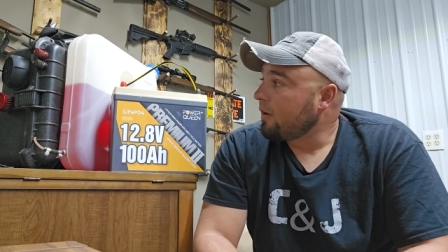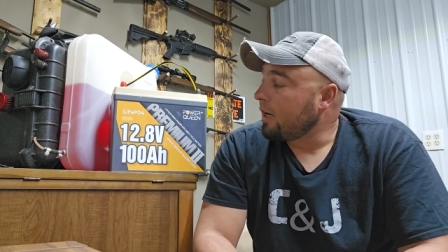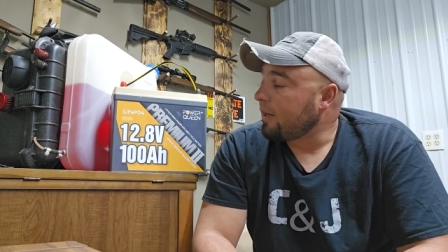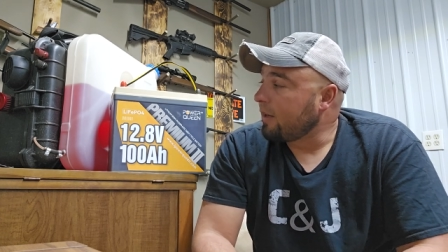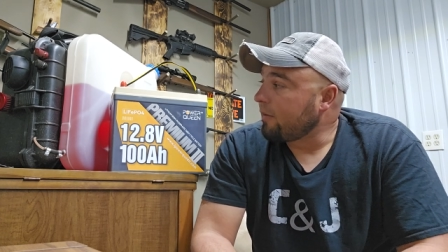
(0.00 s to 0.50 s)

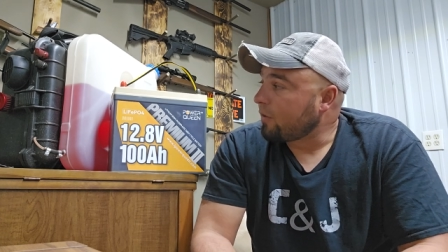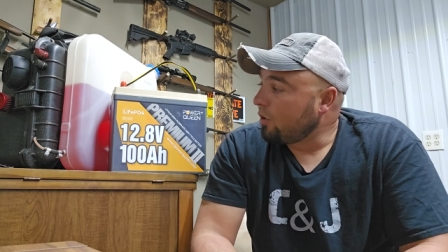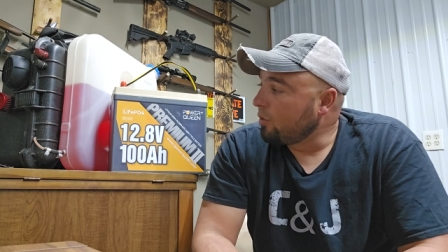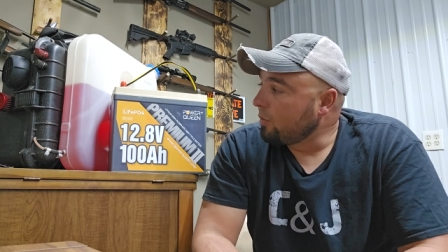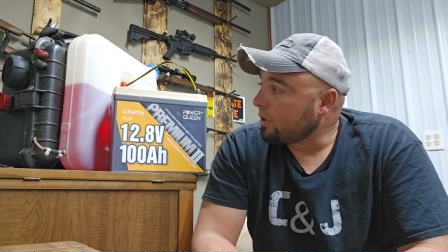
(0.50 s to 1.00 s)
I left
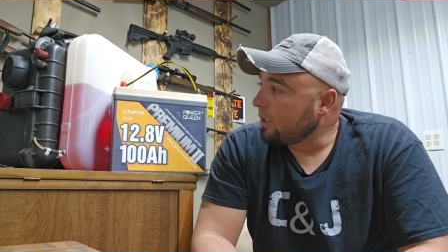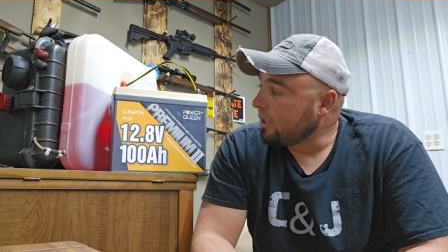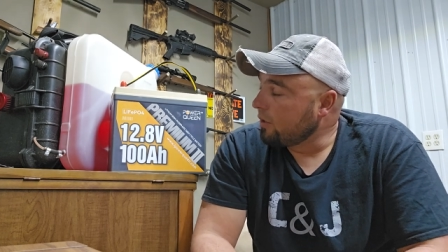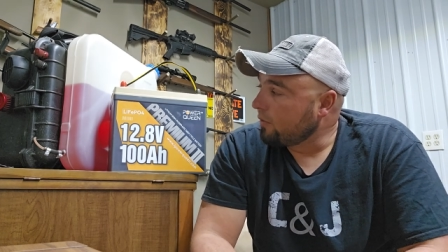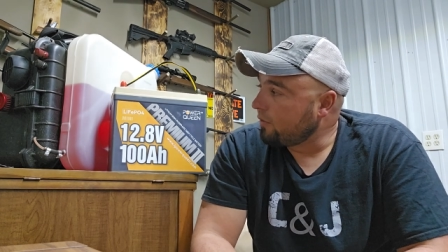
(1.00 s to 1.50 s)
home with the
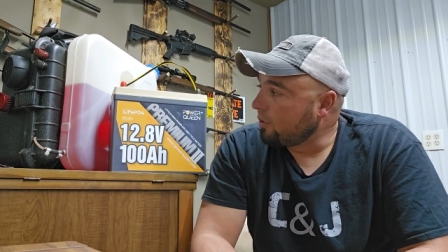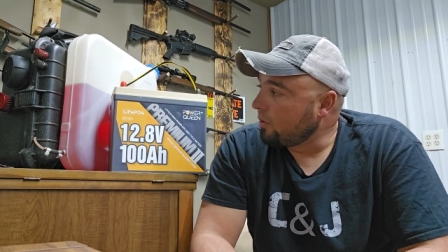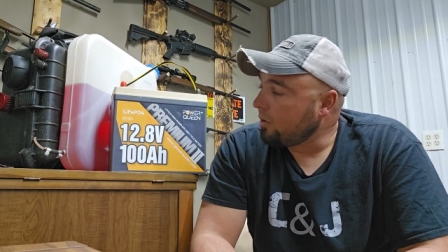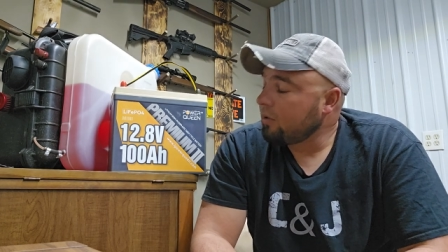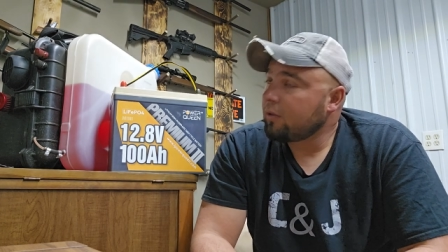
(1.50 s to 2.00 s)
heater
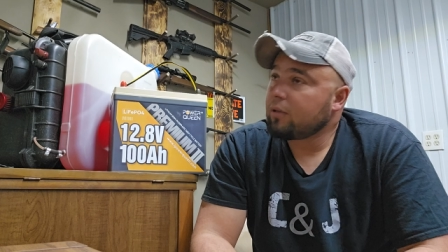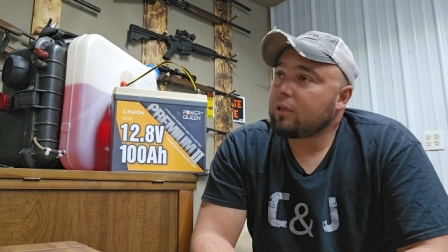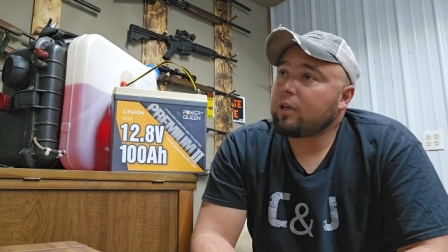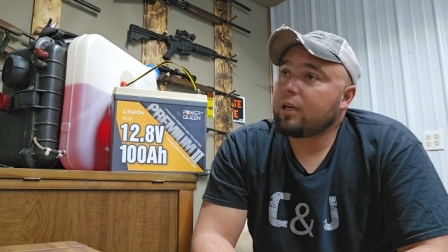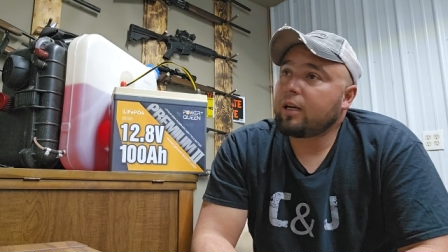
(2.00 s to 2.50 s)
full.
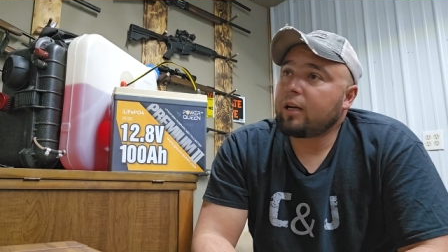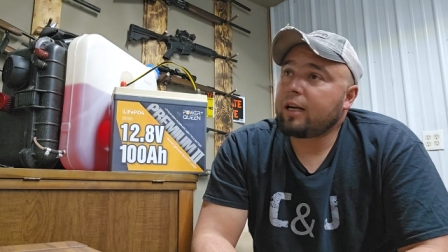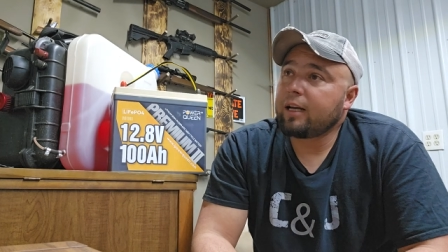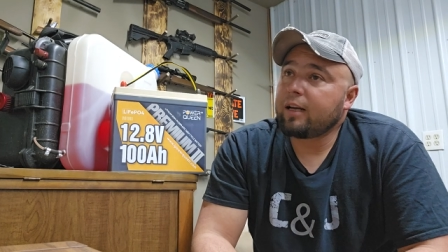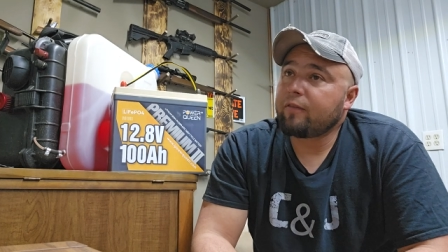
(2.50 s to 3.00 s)
I
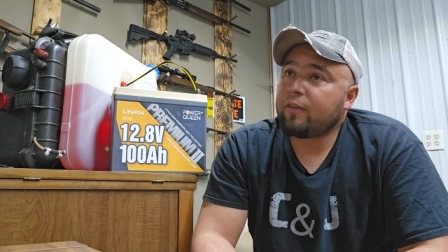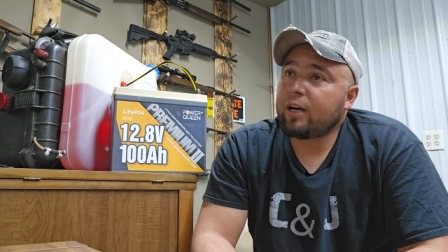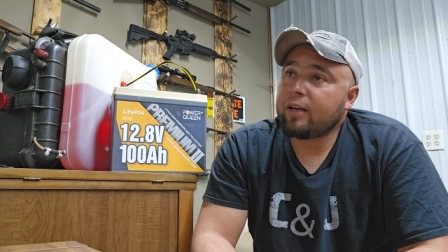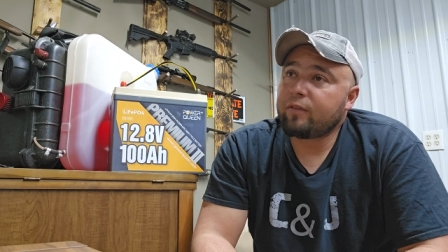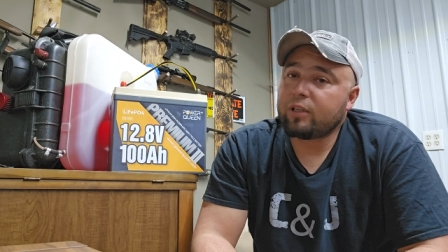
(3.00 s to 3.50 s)
had
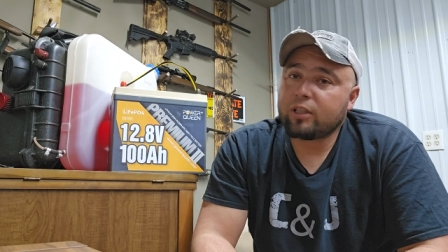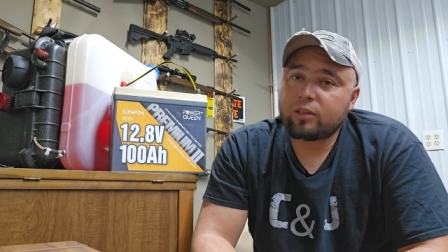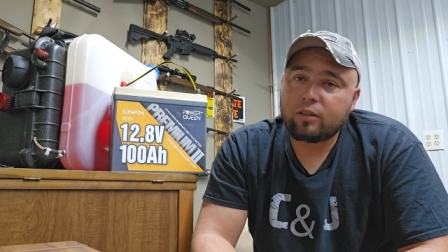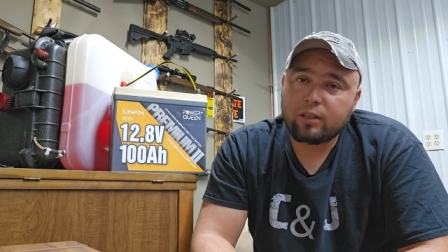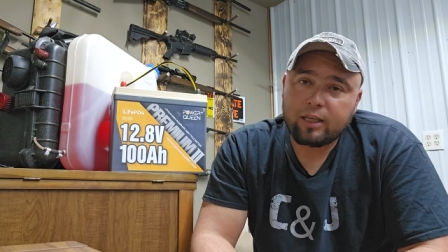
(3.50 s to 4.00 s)
five
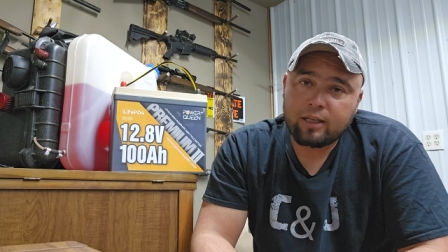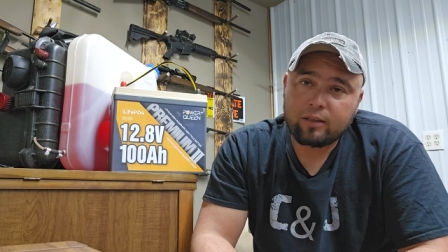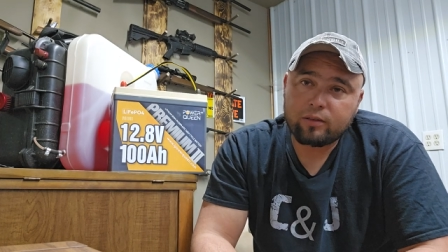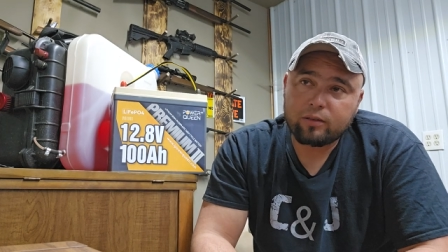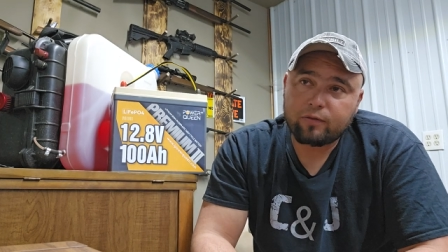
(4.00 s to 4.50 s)
additional
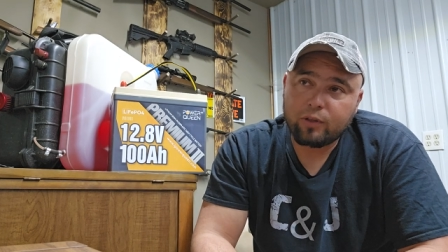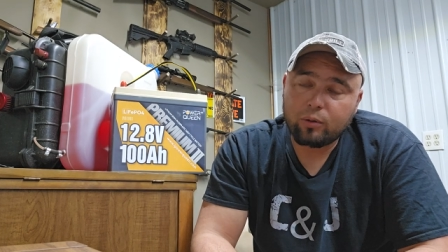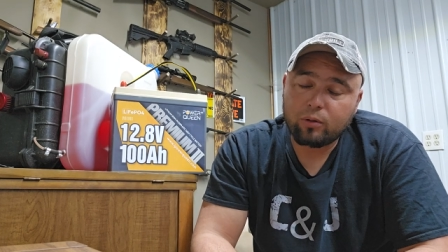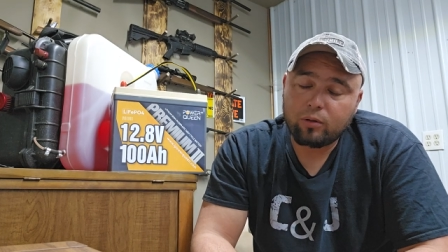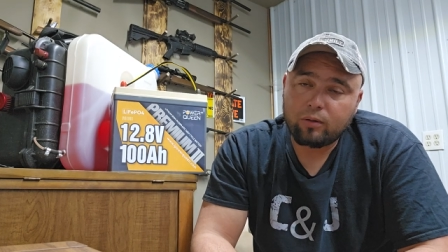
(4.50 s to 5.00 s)
gallons of
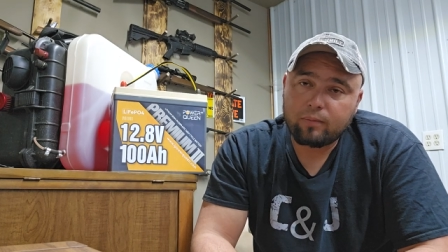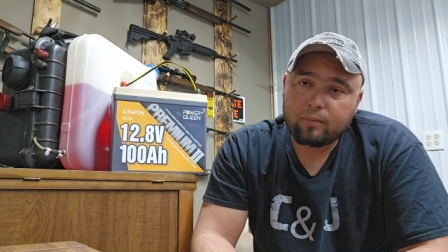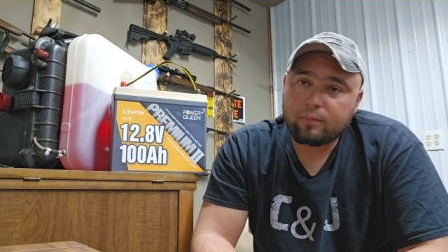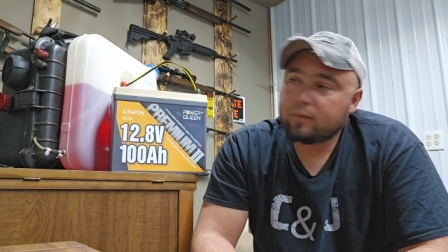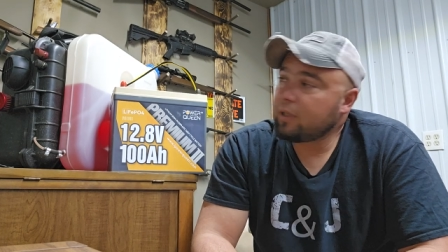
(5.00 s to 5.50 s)
fuel
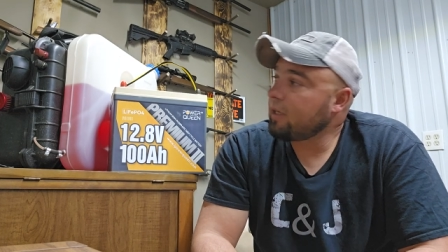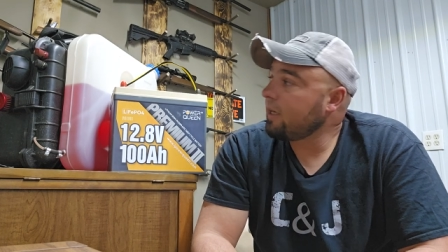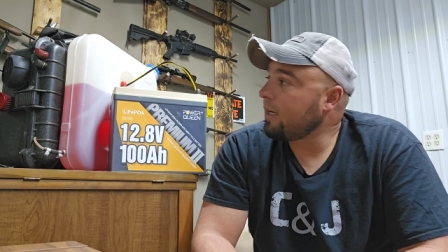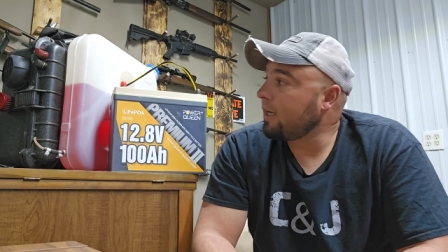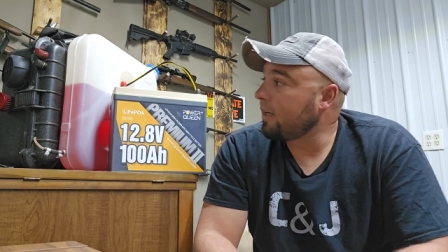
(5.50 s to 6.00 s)

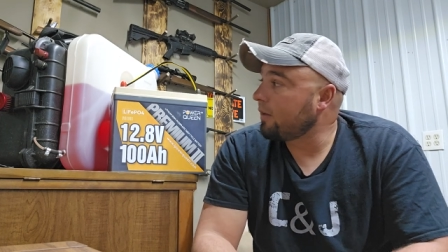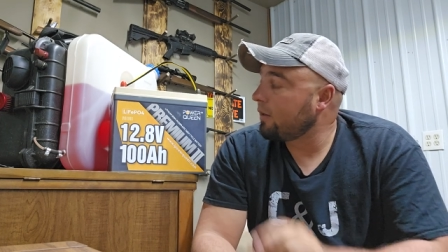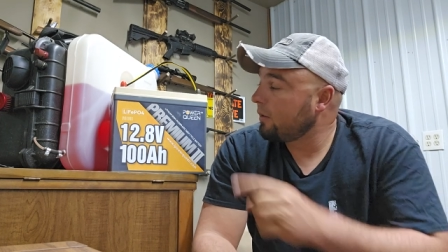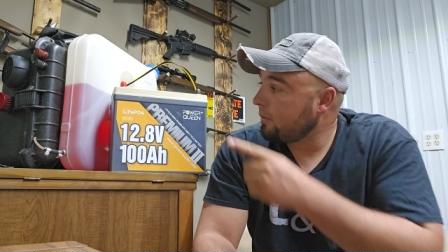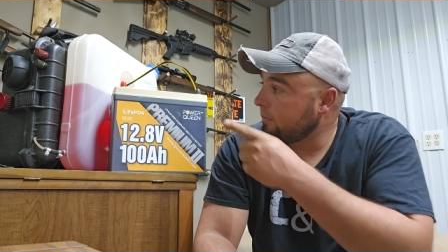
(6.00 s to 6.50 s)
and
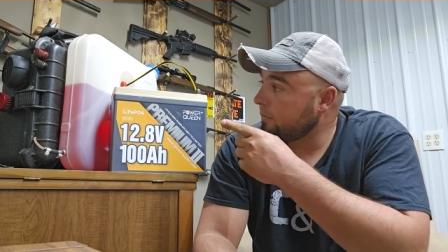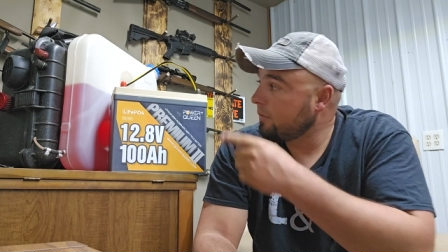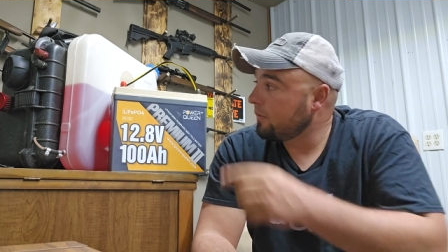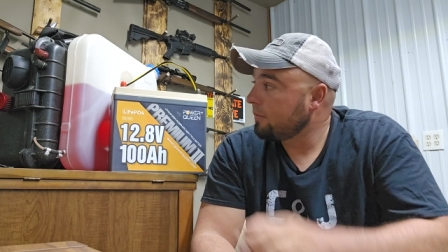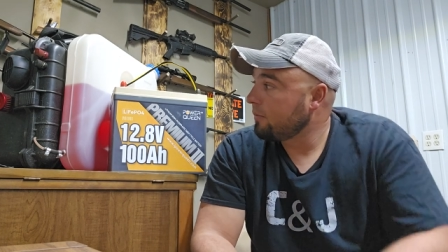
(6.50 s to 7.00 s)

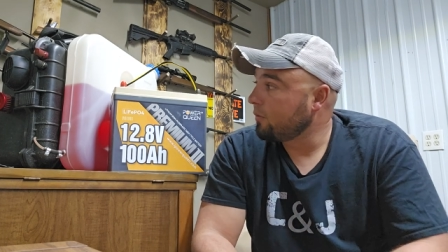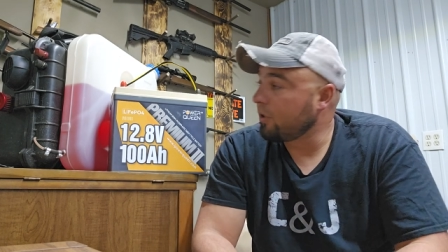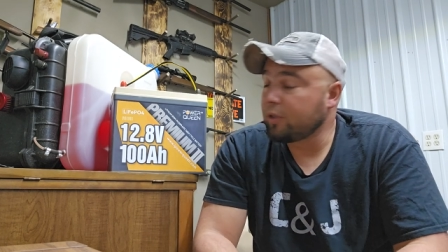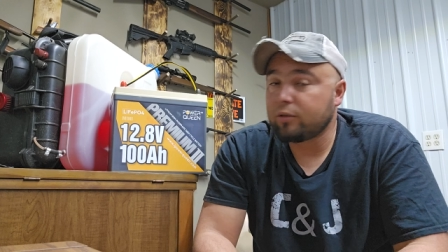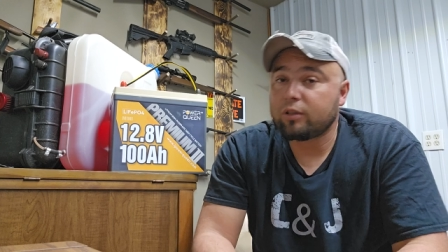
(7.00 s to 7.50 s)

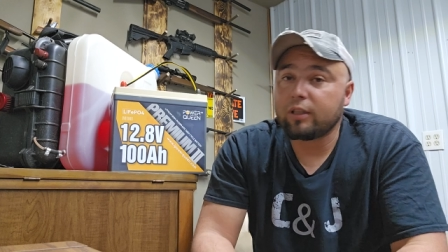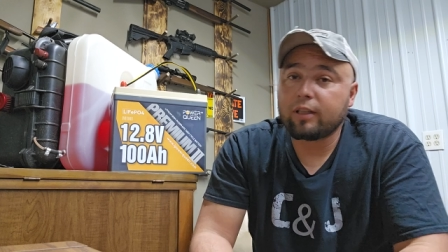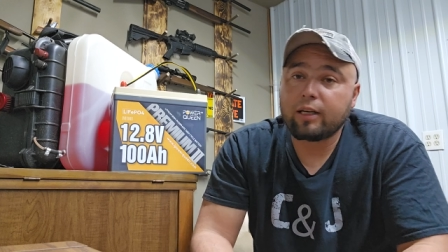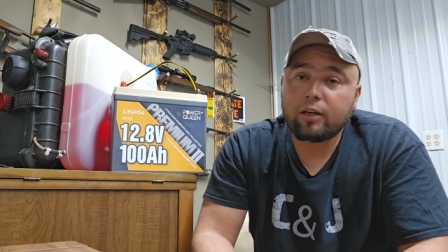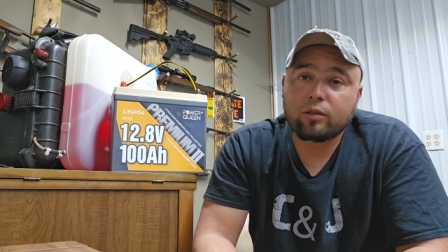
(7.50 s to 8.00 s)
what you see
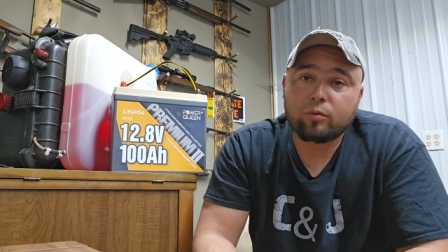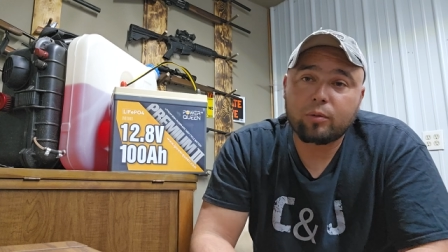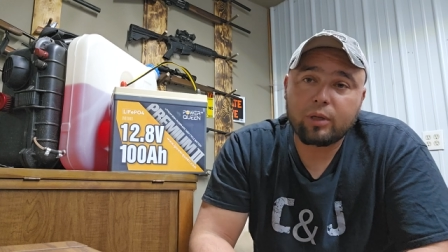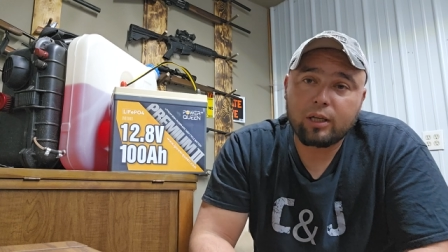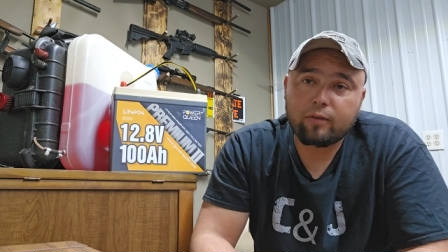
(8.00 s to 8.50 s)
there is what
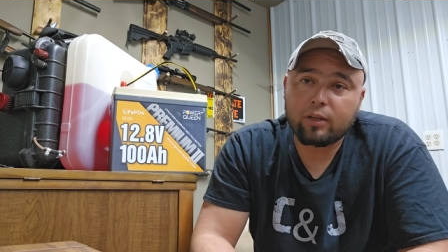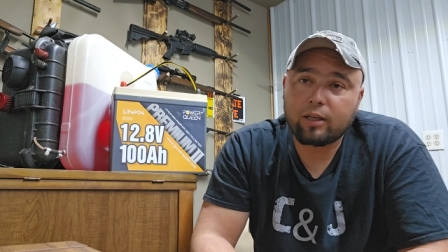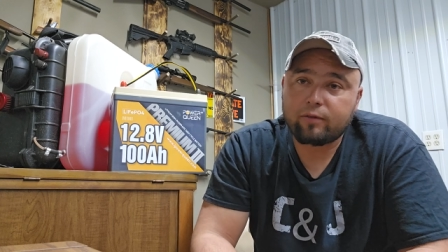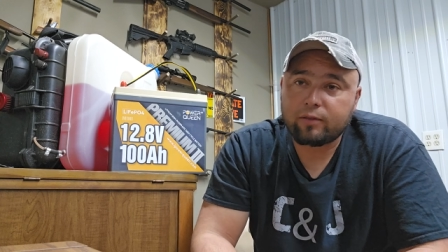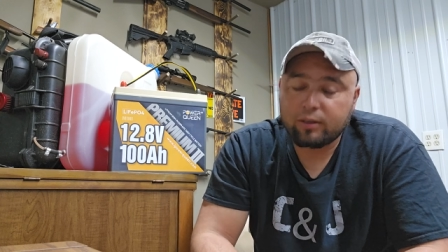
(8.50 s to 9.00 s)
we have
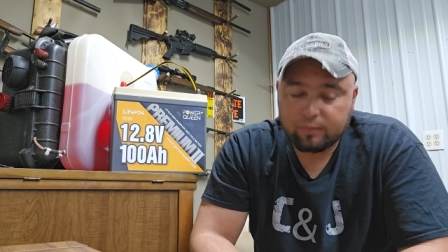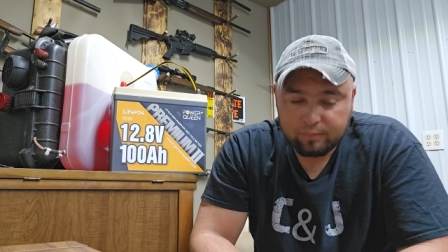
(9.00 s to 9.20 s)
left.